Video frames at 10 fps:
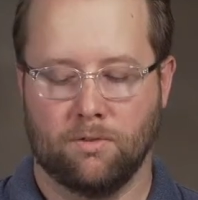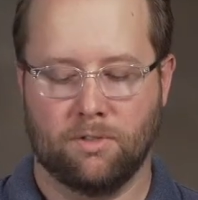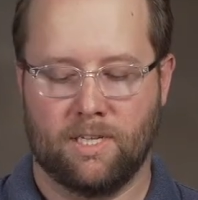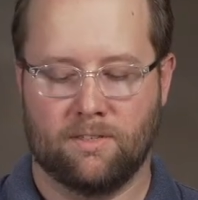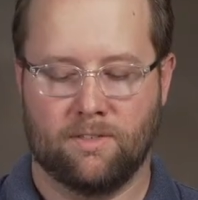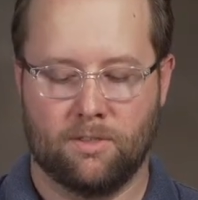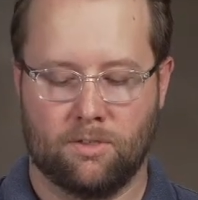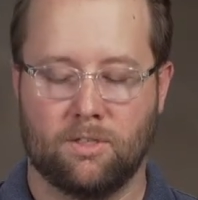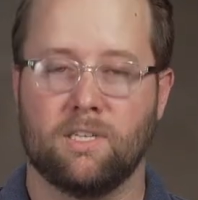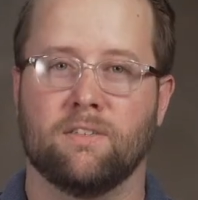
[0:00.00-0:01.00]
so that
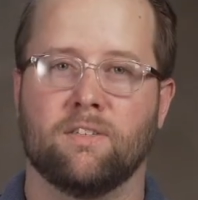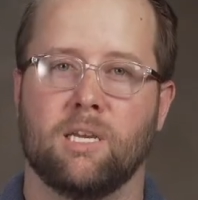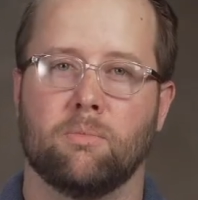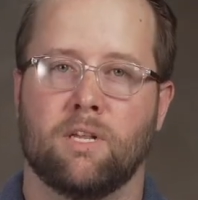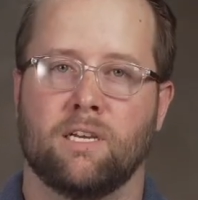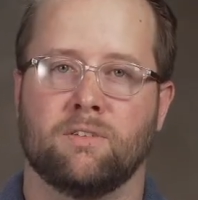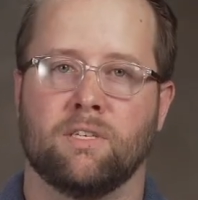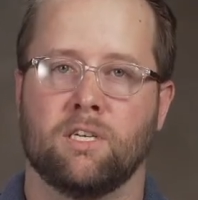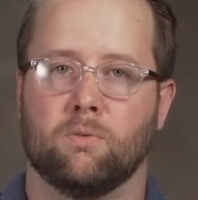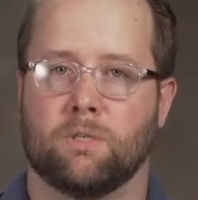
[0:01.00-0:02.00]
sensor is stabilized in
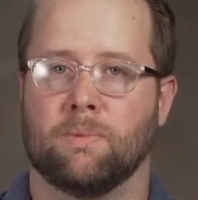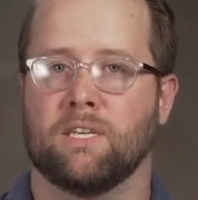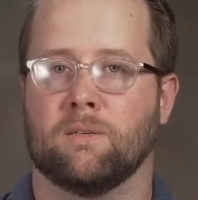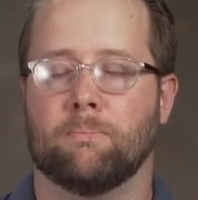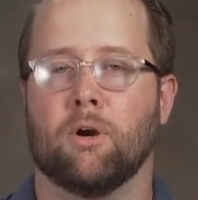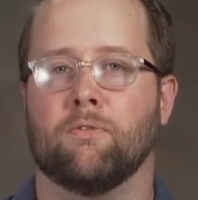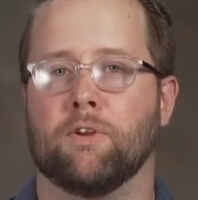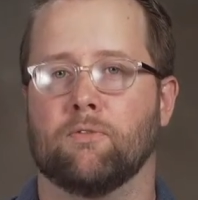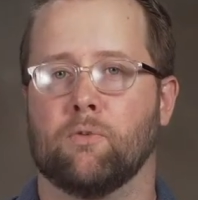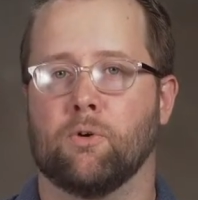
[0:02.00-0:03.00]
here, which makes it
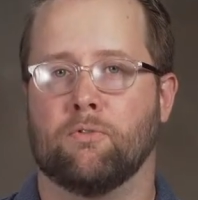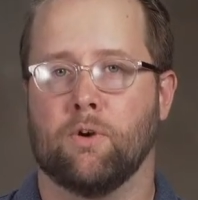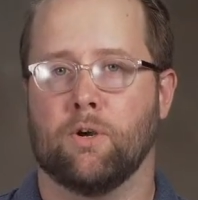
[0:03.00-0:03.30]
perfect for photo